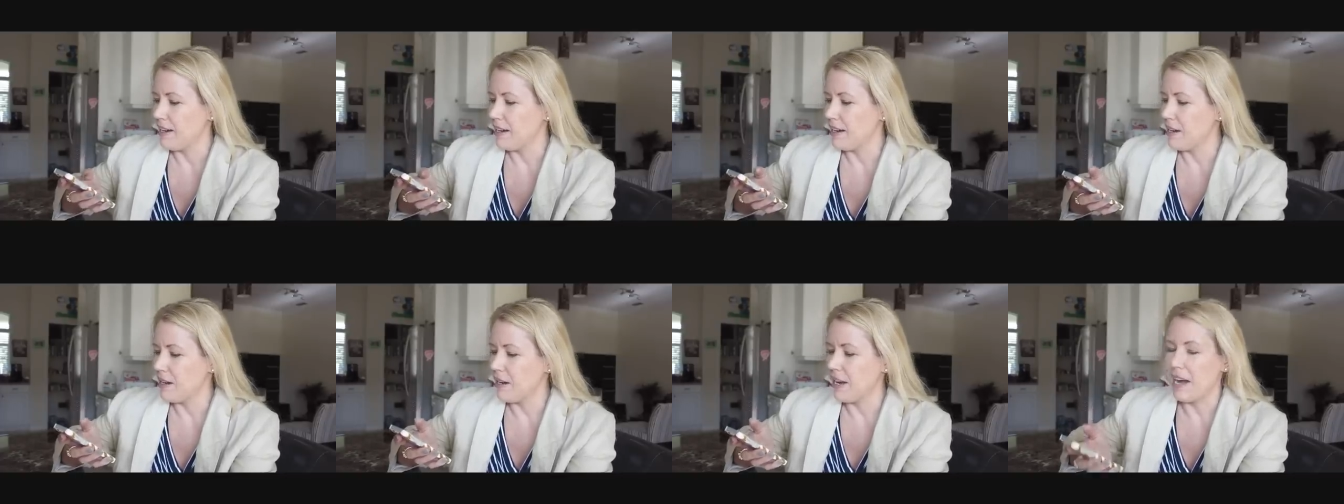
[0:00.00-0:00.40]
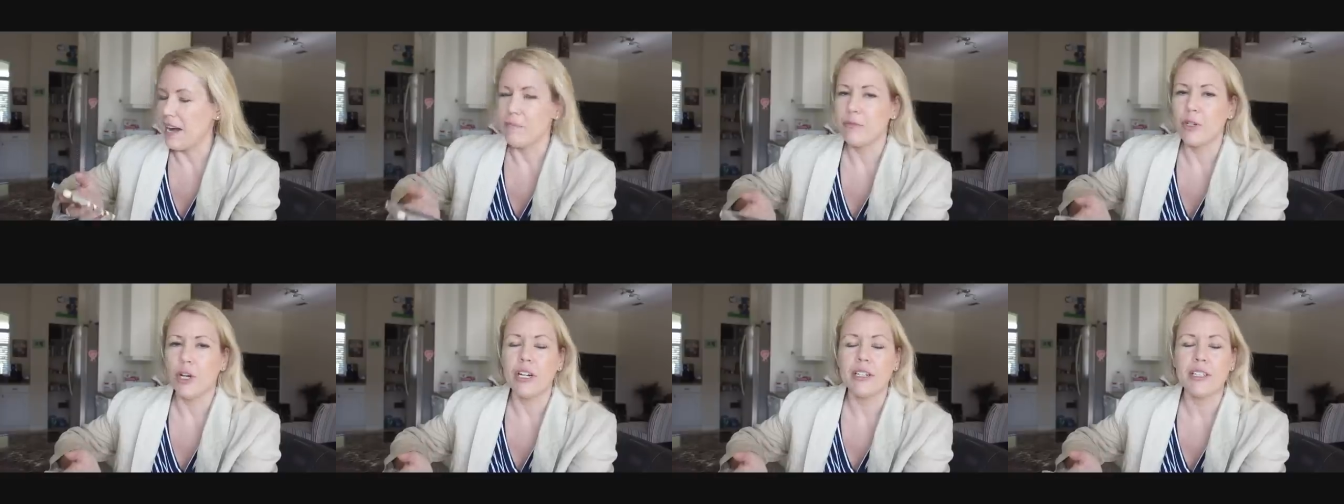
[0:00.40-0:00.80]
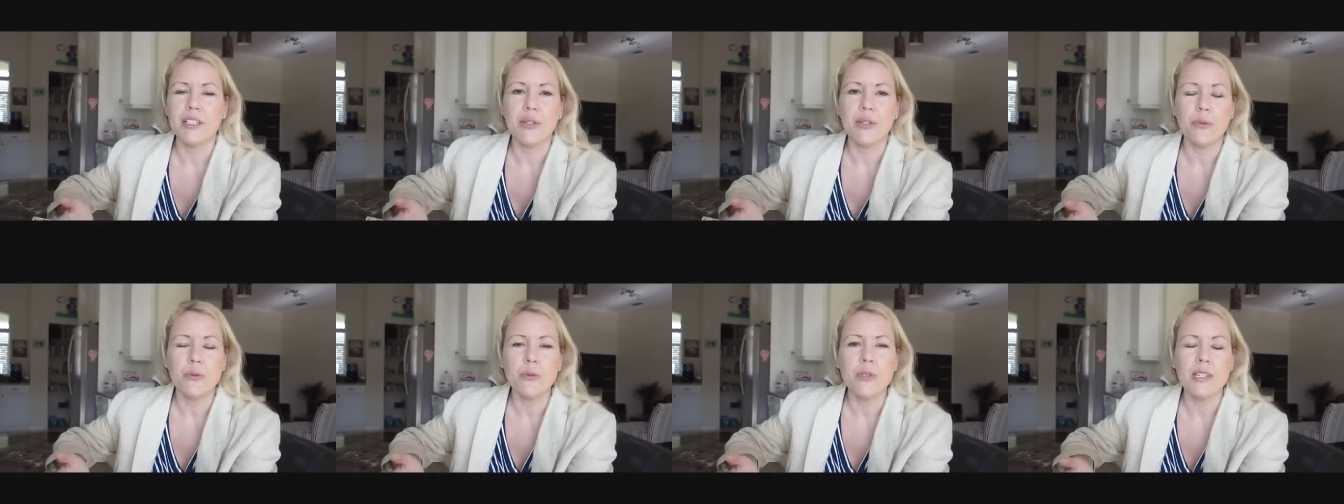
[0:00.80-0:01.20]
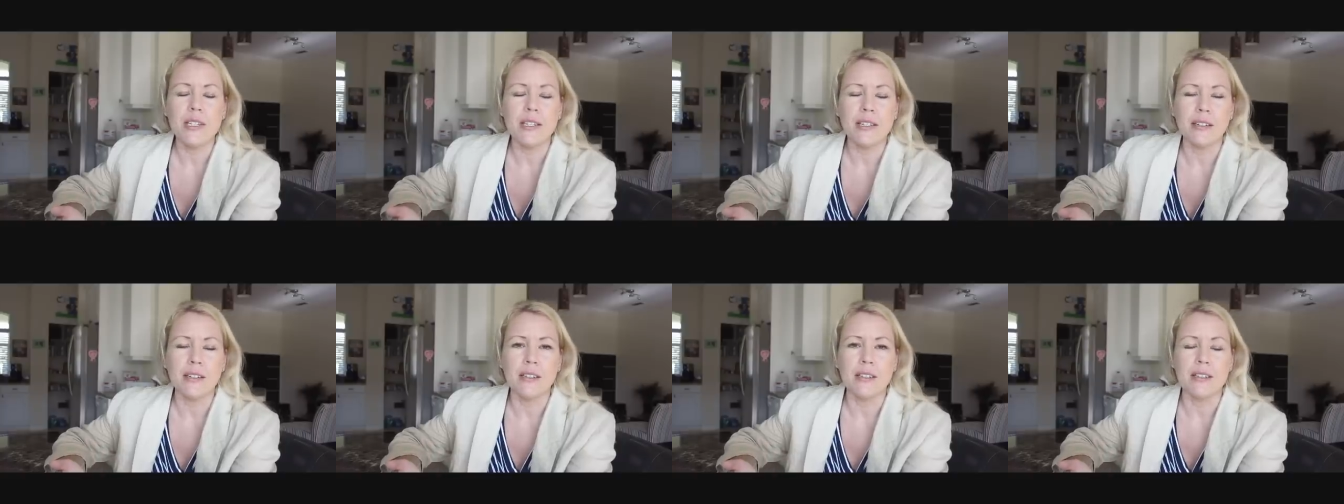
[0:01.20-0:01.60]
Uh, I'm not
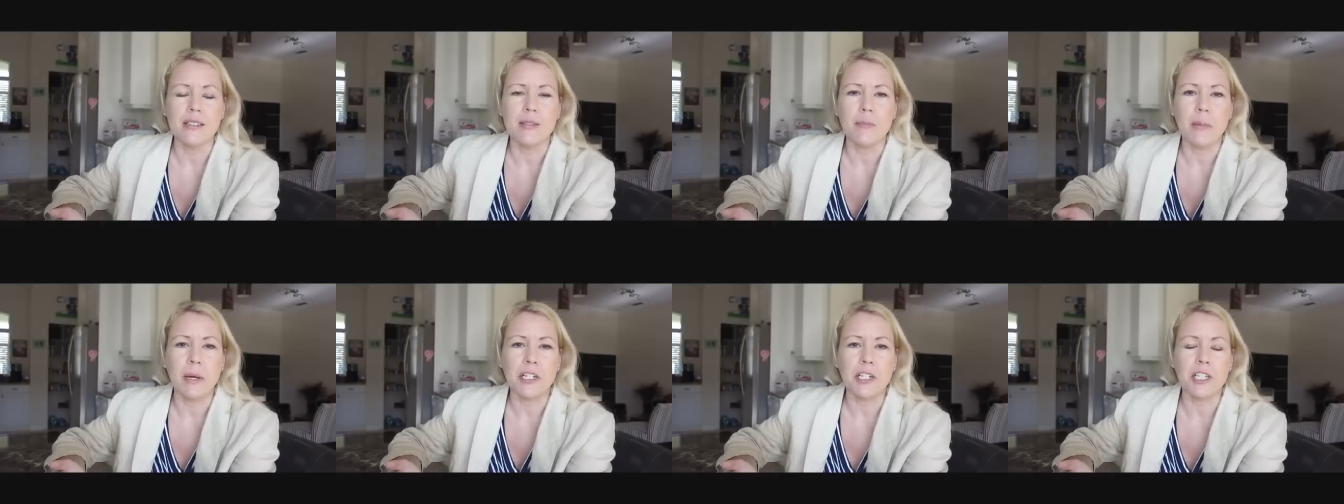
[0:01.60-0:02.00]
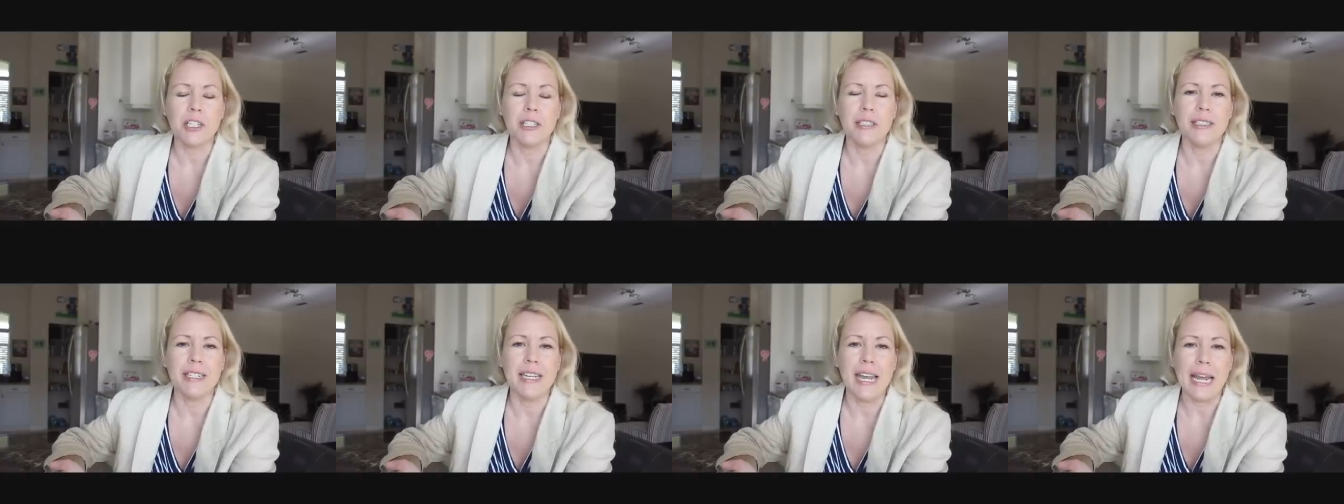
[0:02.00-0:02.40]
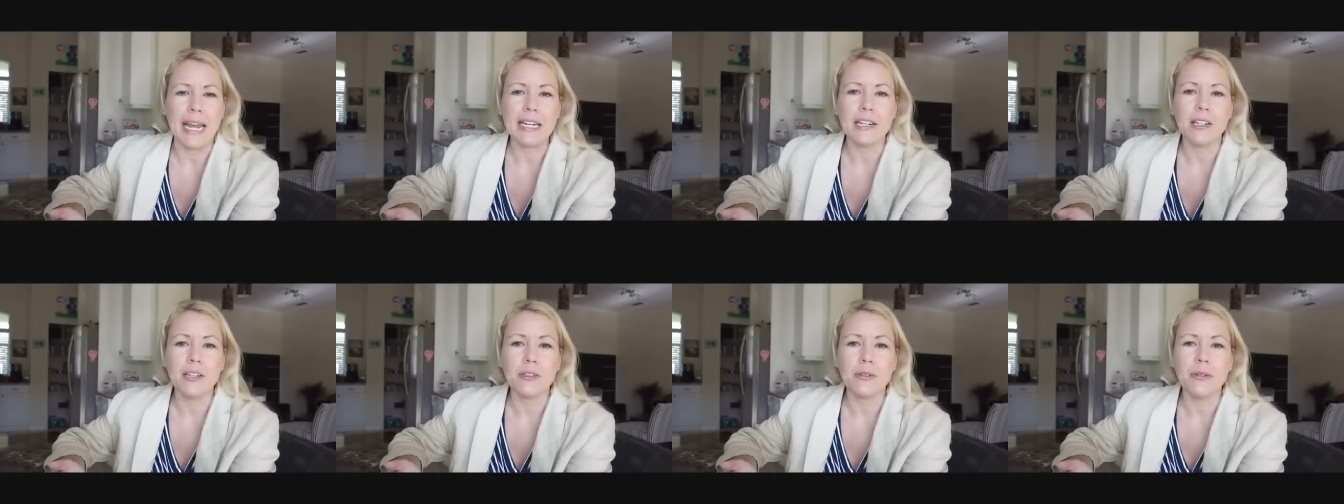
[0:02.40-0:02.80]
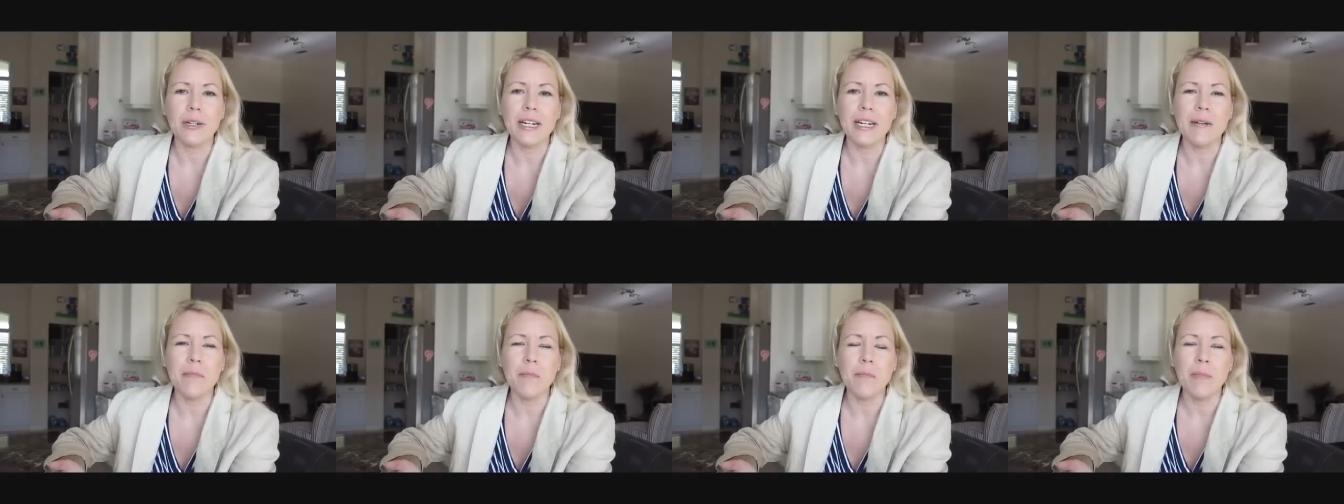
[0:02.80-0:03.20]
using a special neck
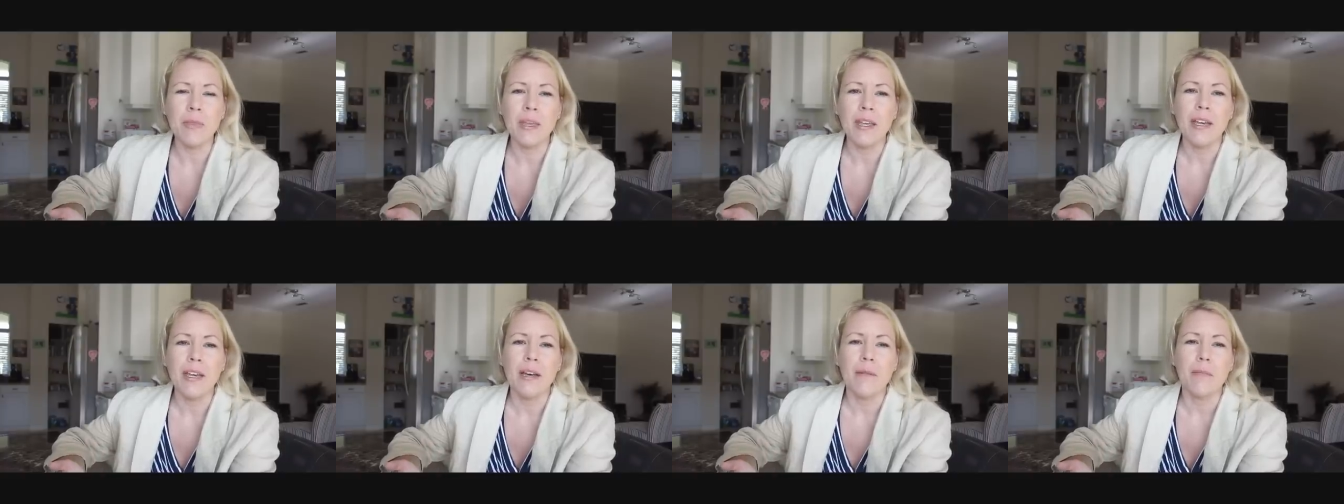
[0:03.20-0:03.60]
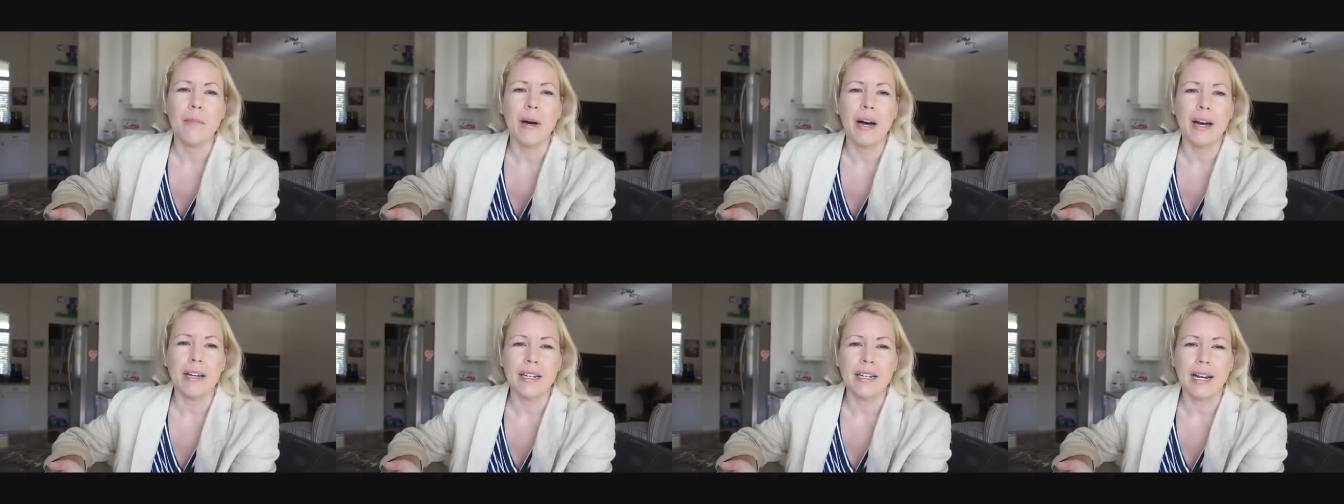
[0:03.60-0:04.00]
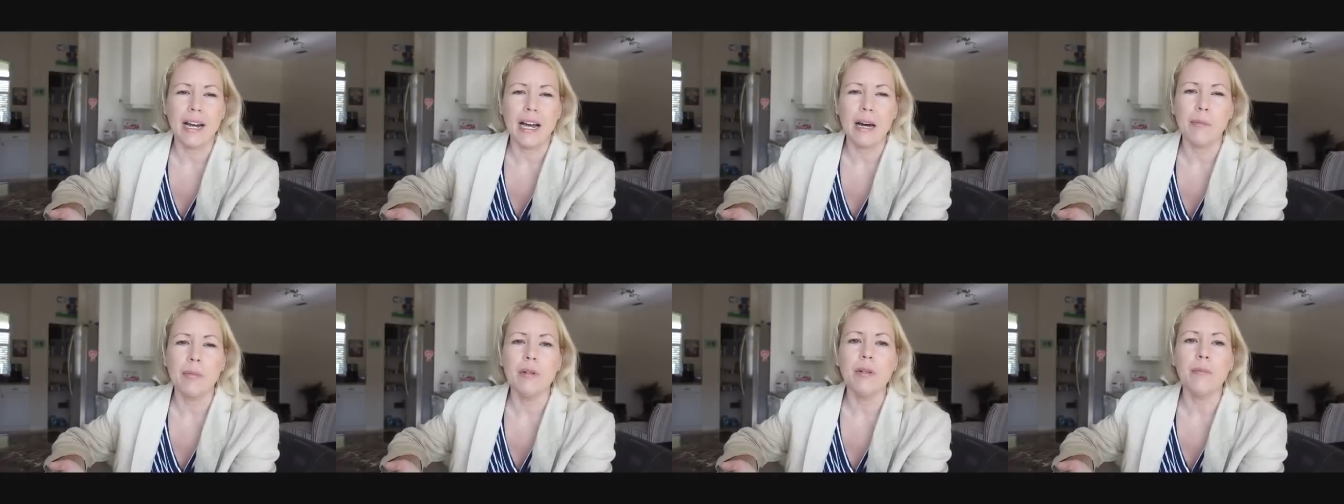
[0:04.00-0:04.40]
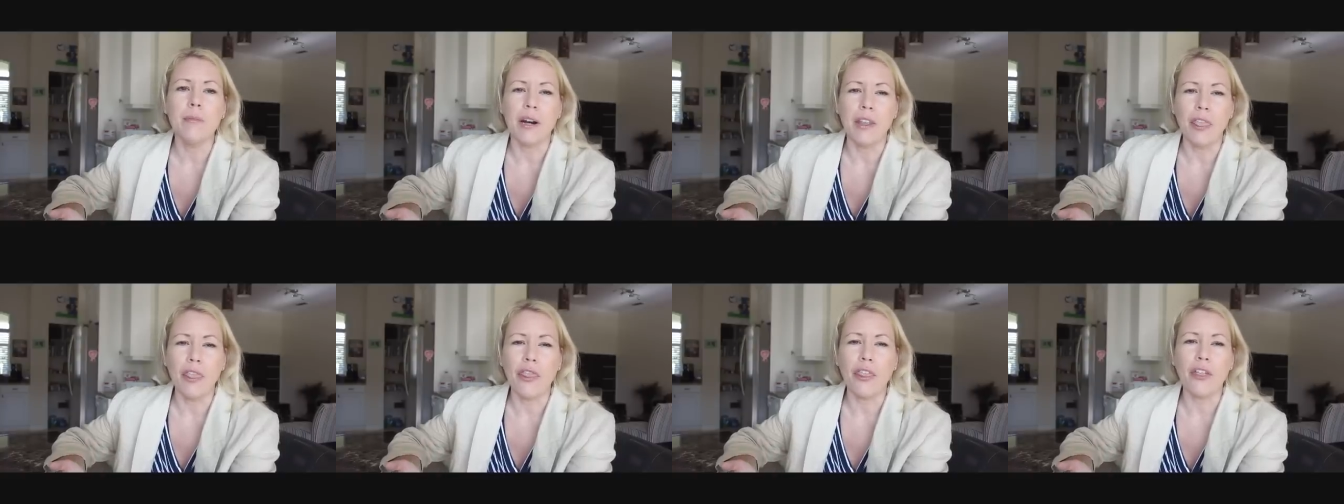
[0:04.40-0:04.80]
cream, but a couple
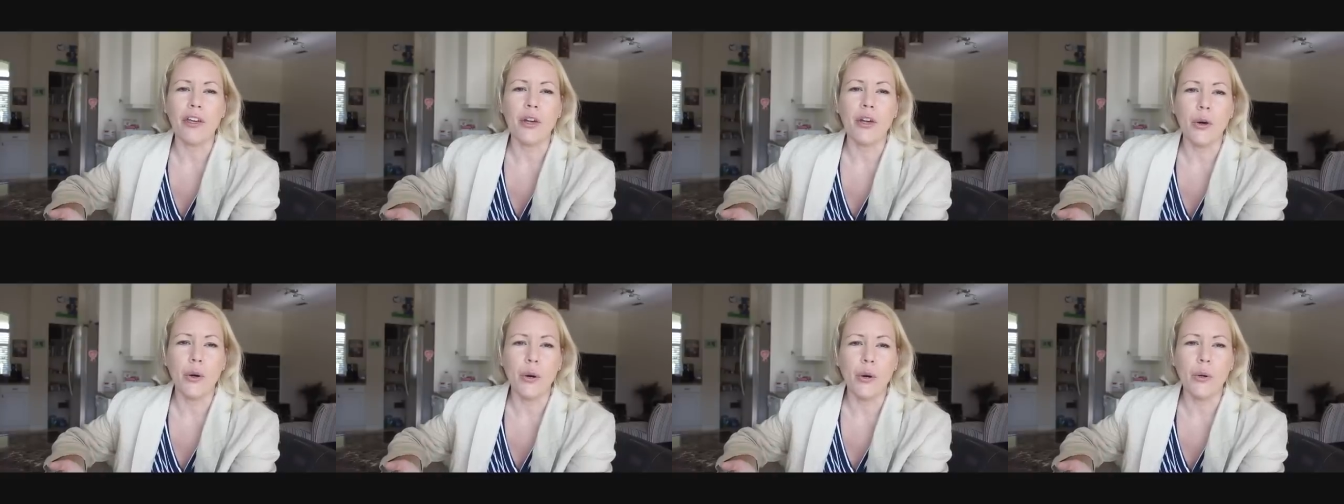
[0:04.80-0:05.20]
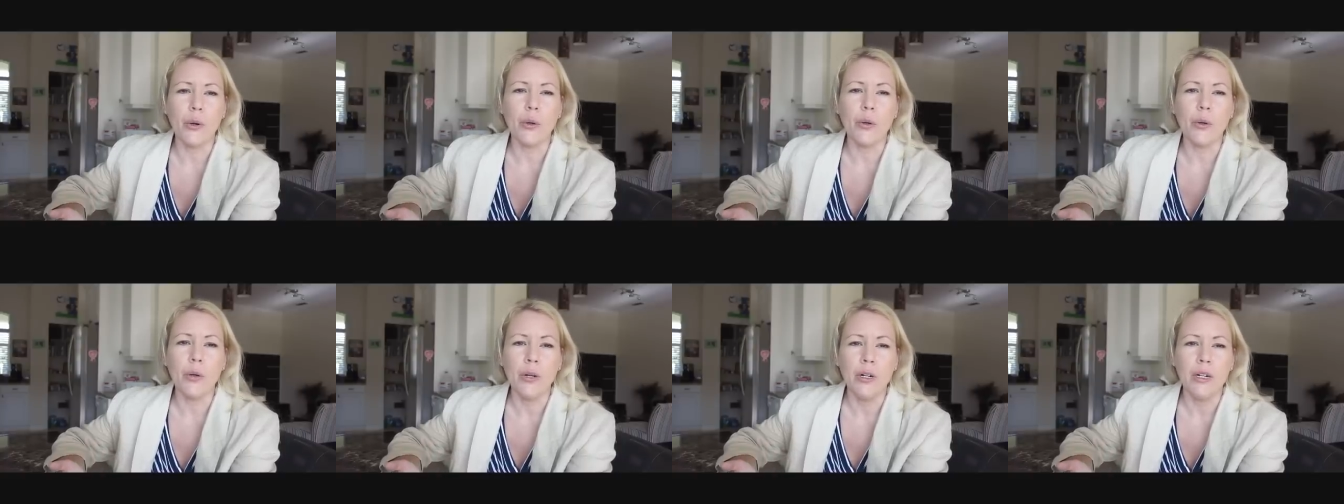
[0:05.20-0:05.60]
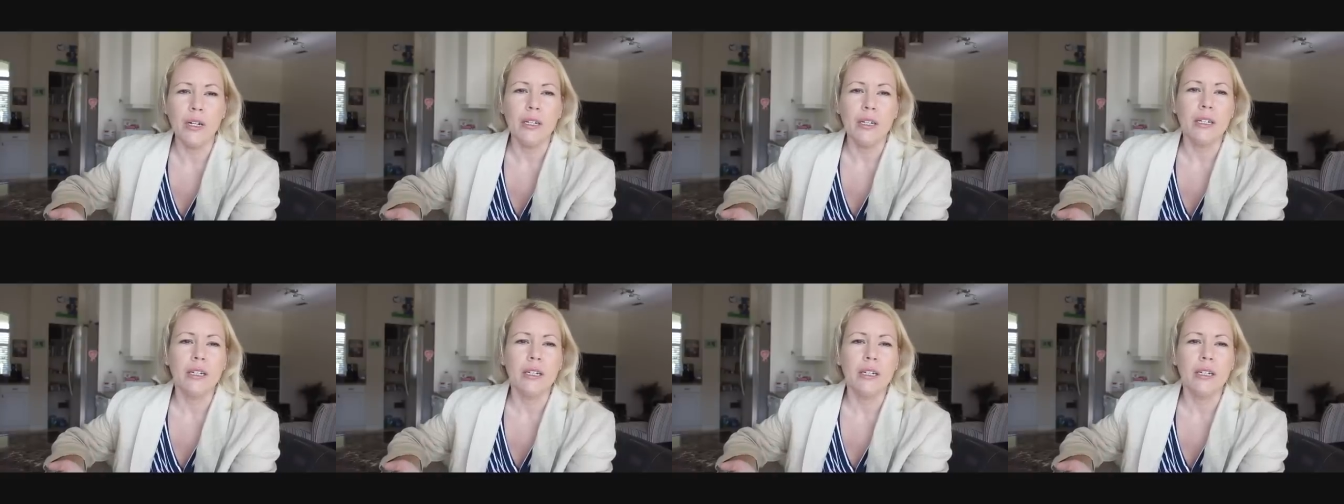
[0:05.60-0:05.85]
months ago